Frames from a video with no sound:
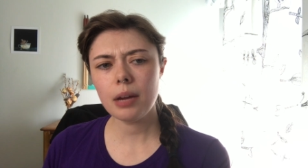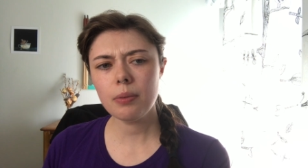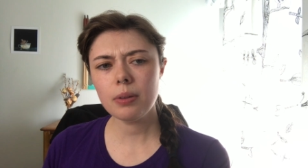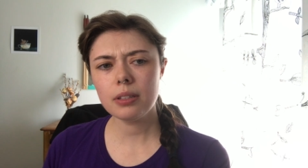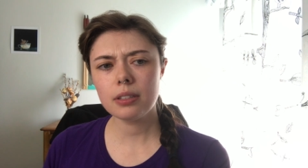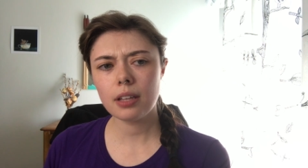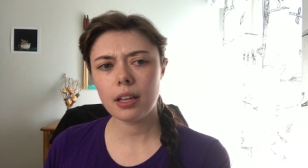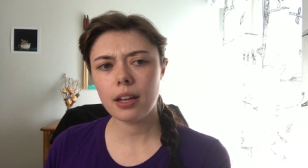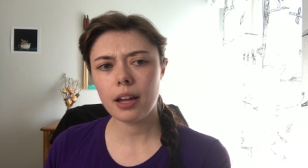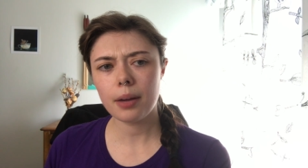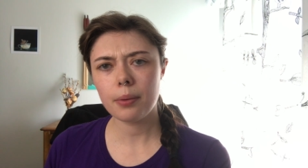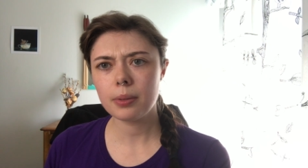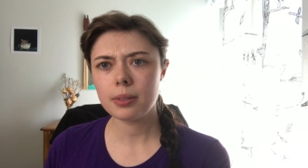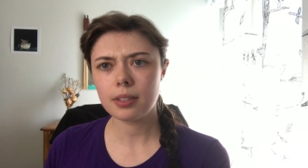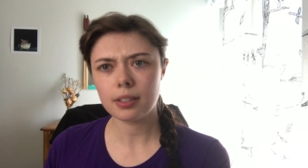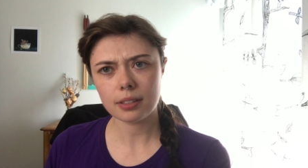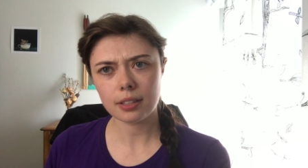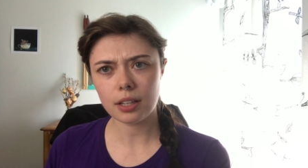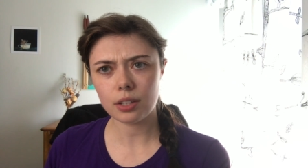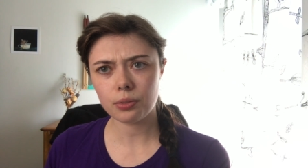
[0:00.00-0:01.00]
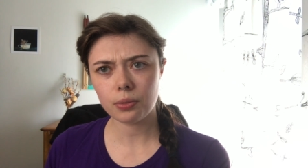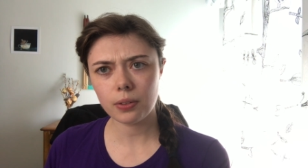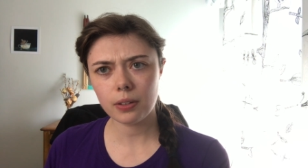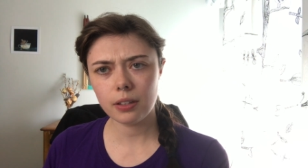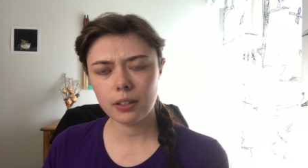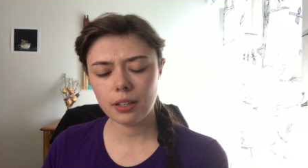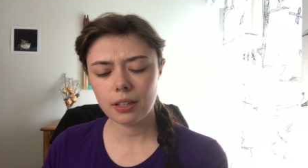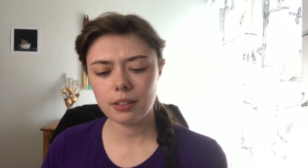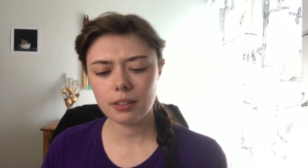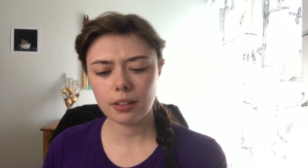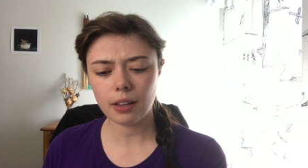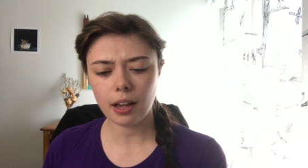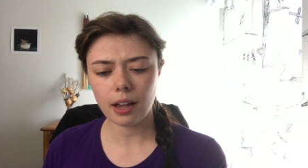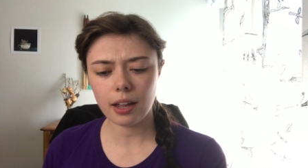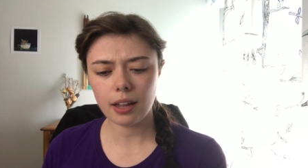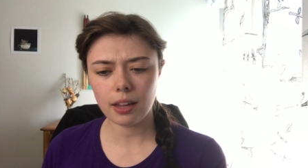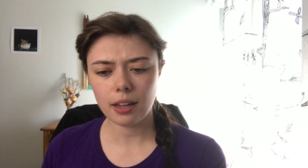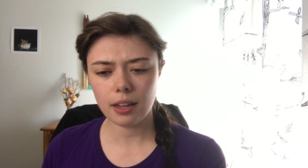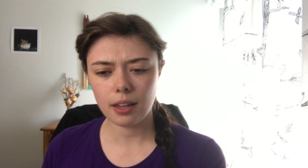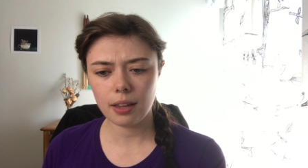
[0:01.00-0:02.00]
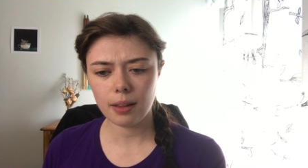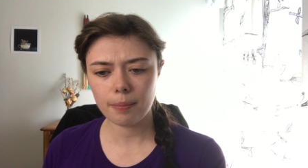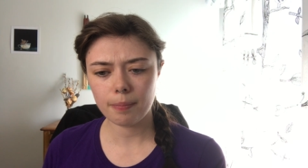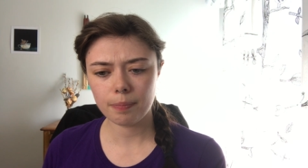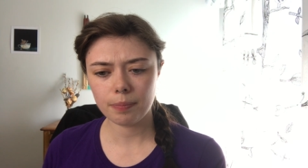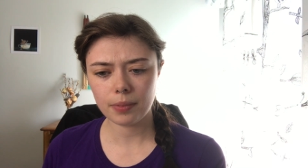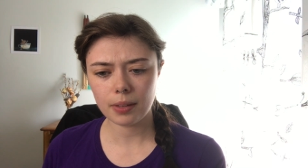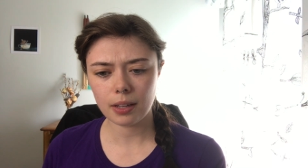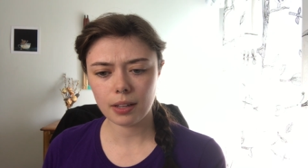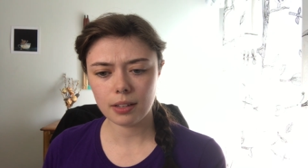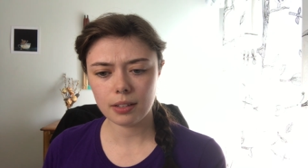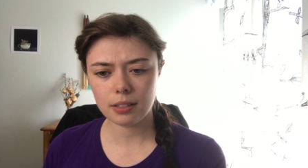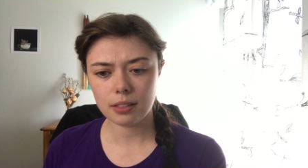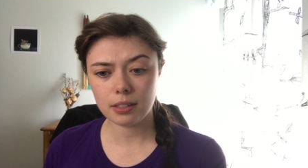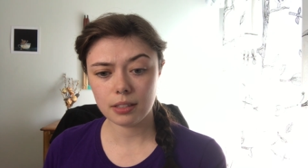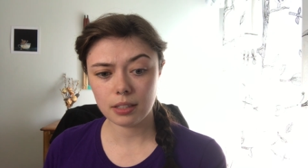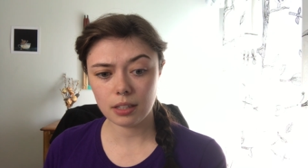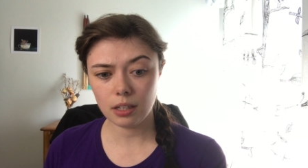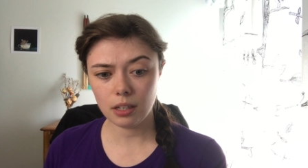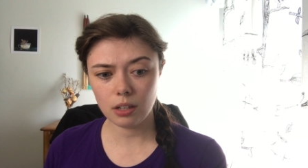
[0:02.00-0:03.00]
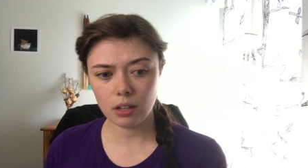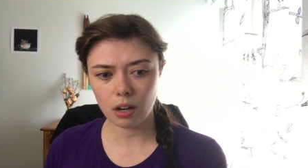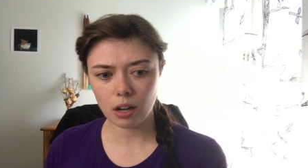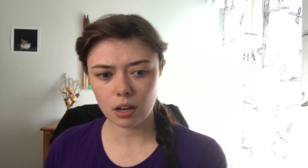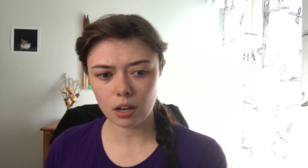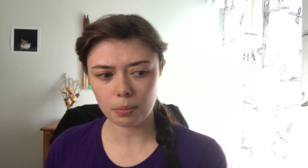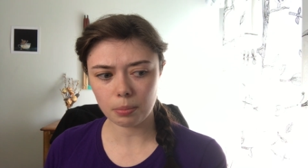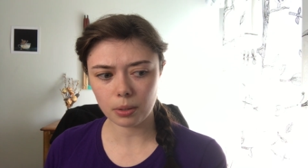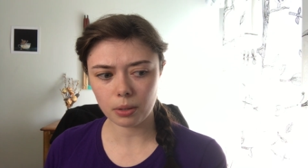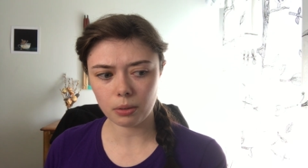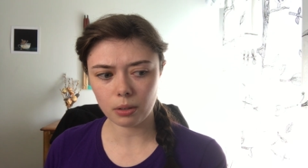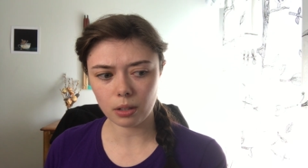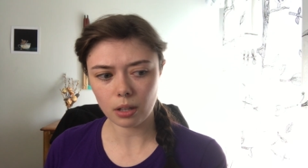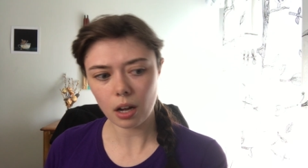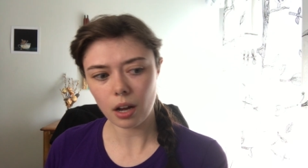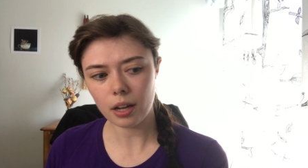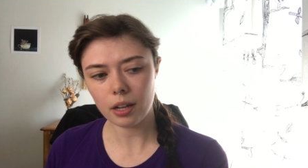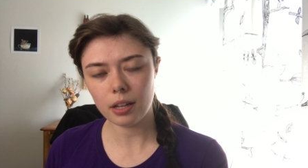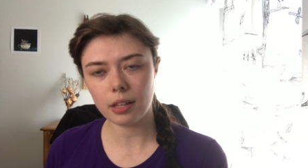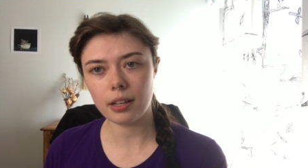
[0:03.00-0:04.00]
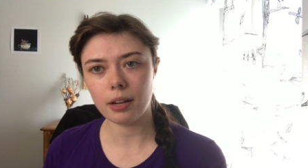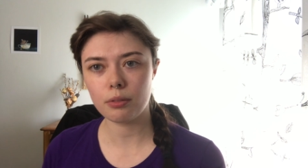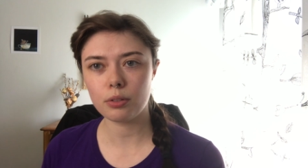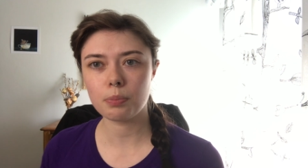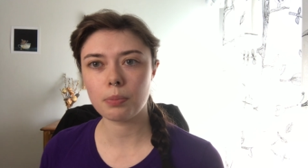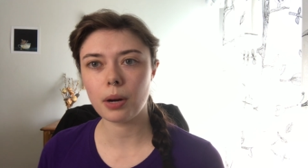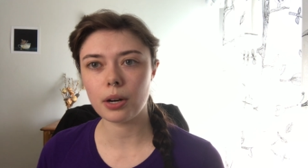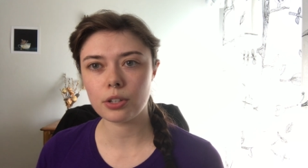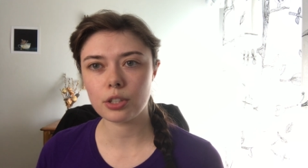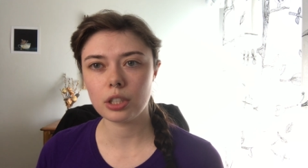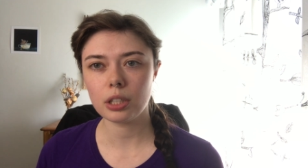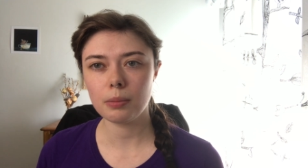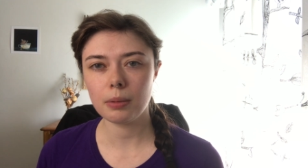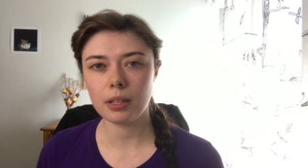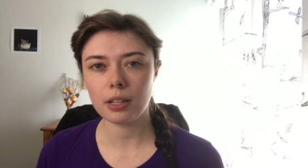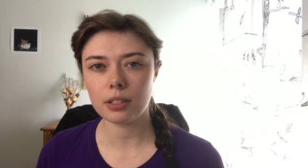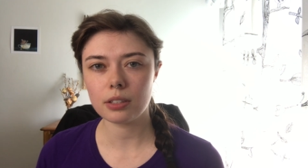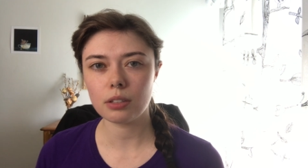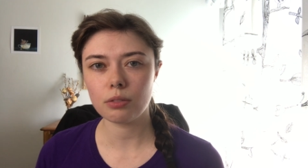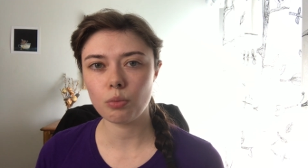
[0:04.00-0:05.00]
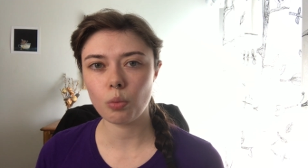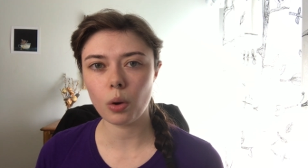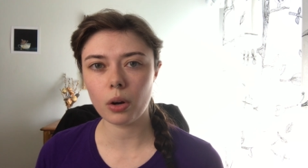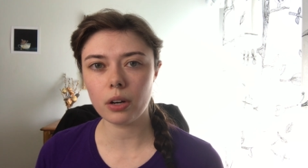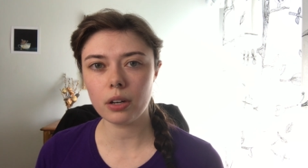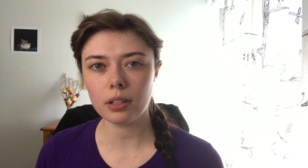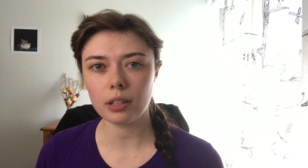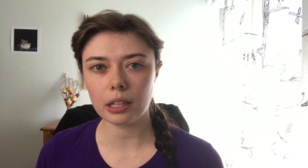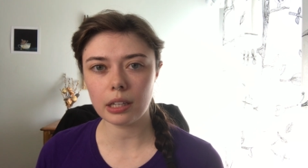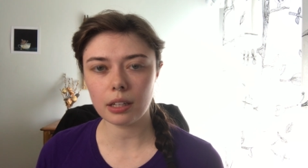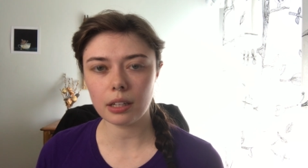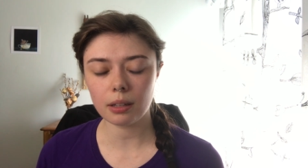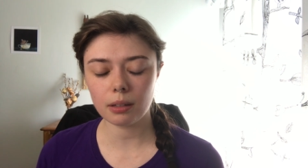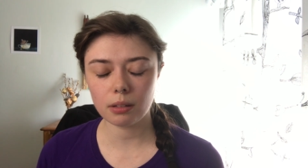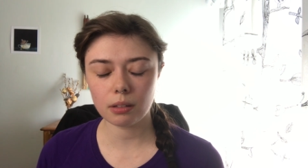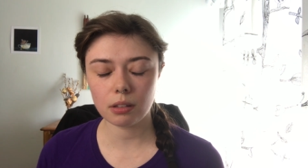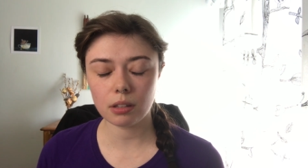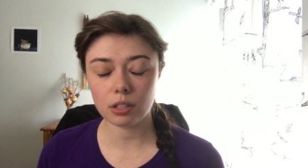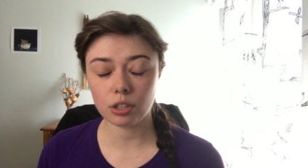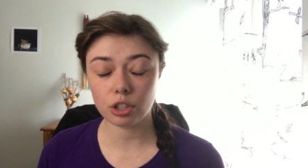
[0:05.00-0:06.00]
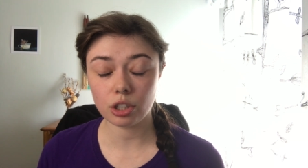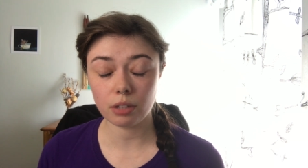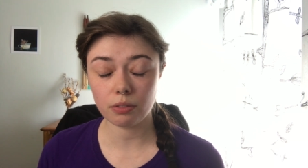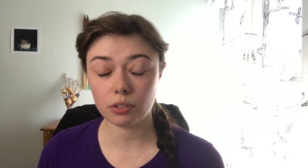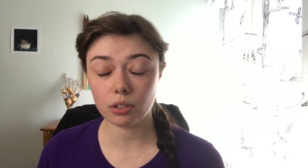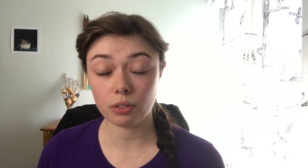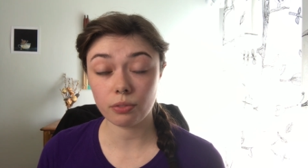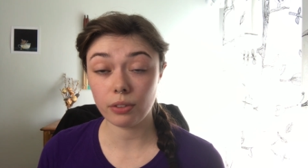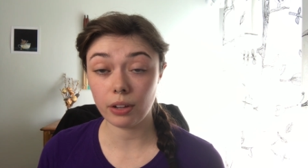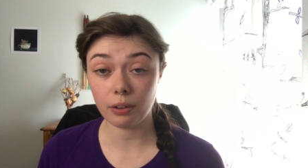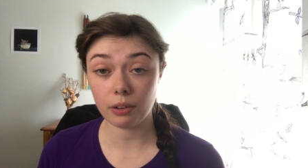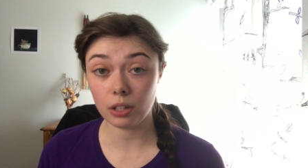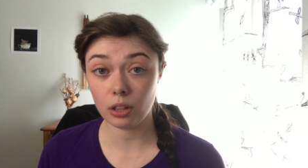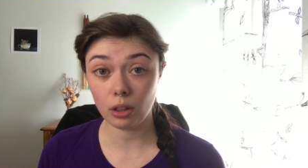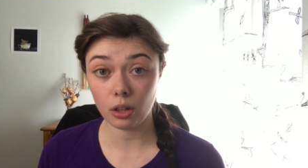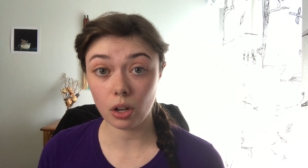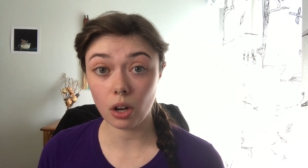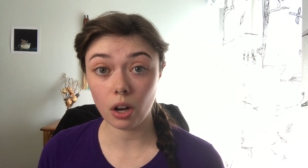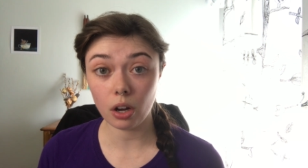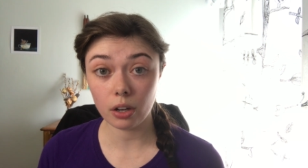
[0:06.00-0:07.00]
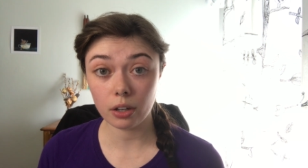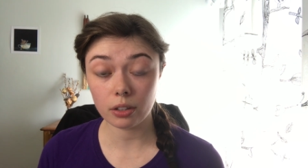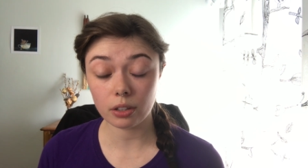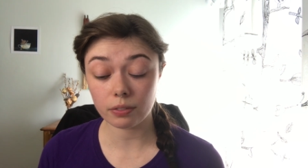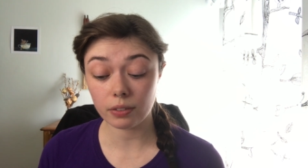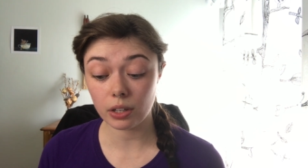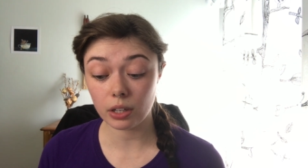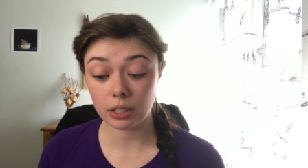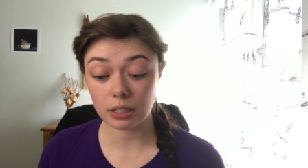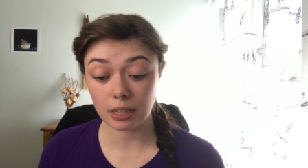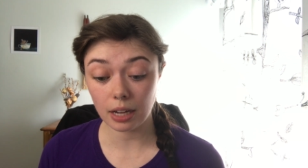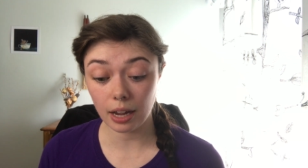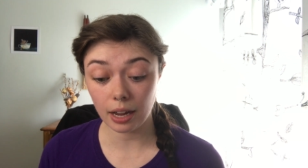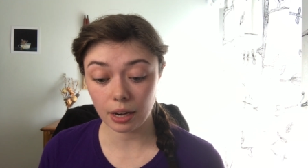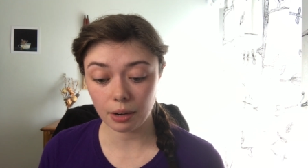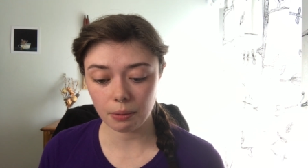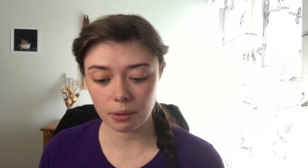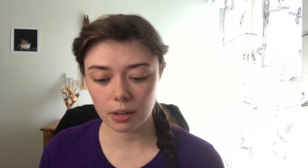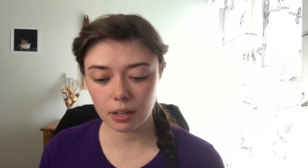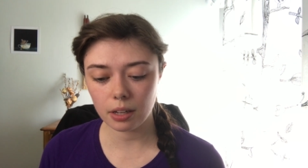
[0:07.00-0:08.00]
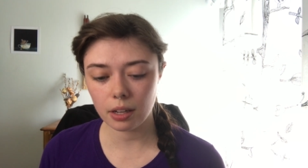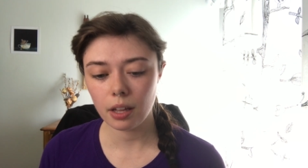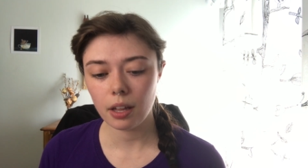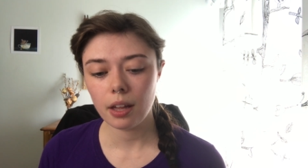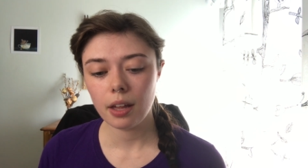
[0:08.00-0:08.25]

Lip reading: would say I was successful in this. I did not upload a lot, and that was partially because of work. Like the shifts are very long, they're very tiring.